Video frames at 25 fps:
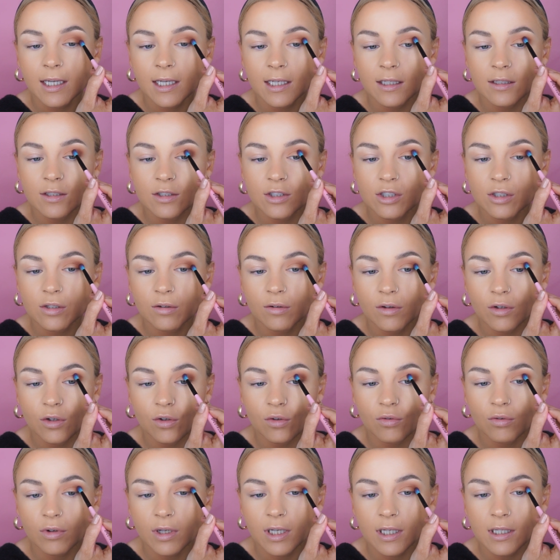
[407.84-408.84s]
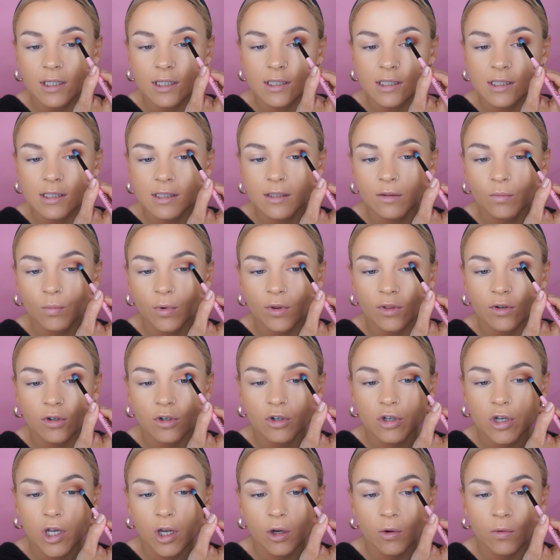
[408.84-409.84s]
into the crease with
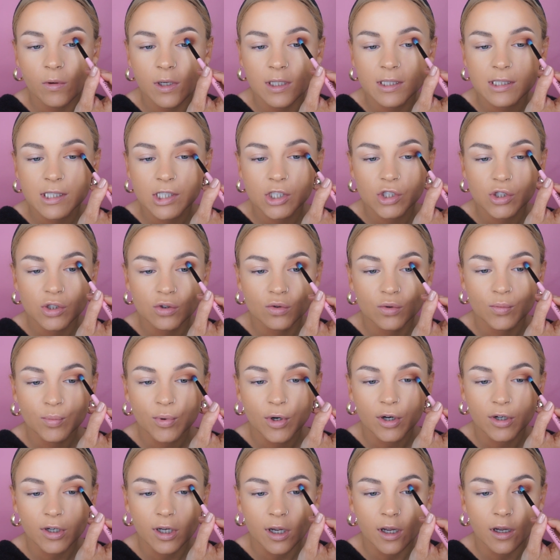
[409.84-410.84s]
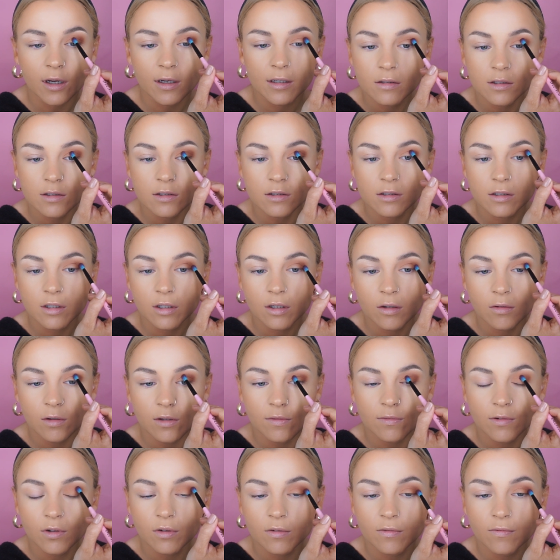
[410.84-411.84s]
no additional product. So
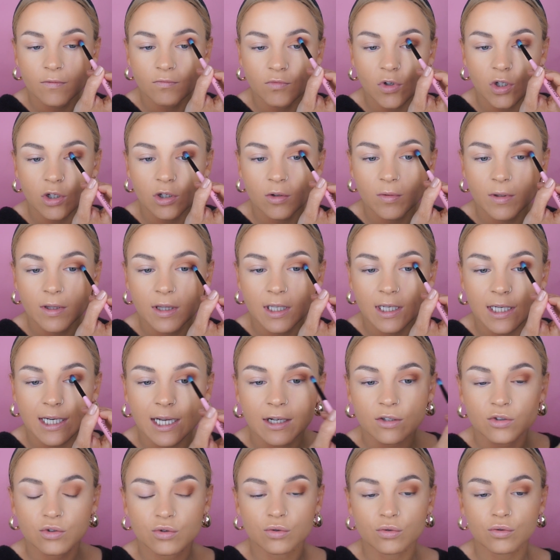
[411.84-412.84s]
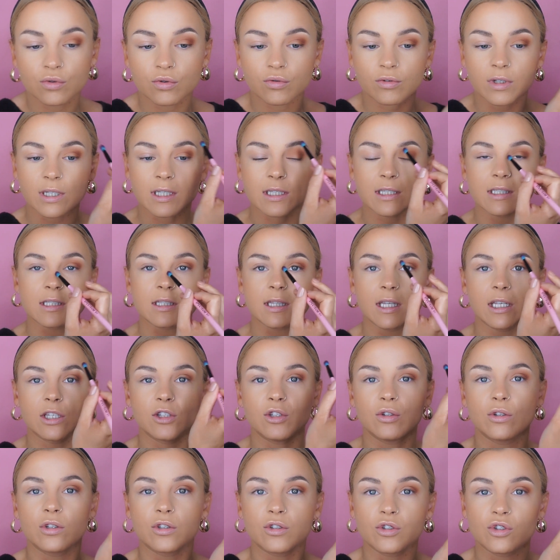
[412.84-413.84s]
if you're following the natural crease,
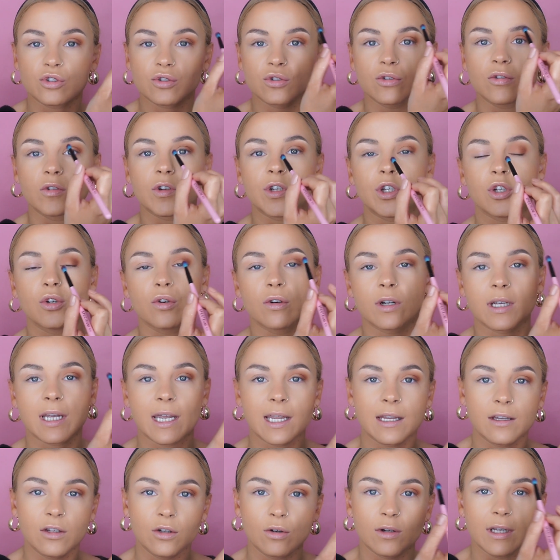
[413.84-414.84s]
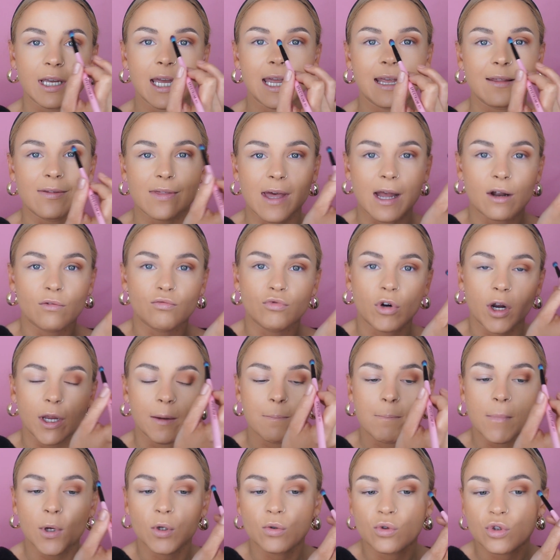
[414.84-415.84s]
then you're ensuring you're getting that
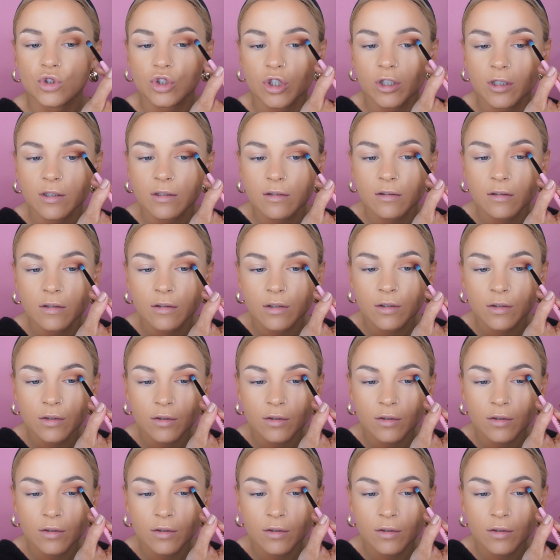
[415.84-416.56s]
right motion.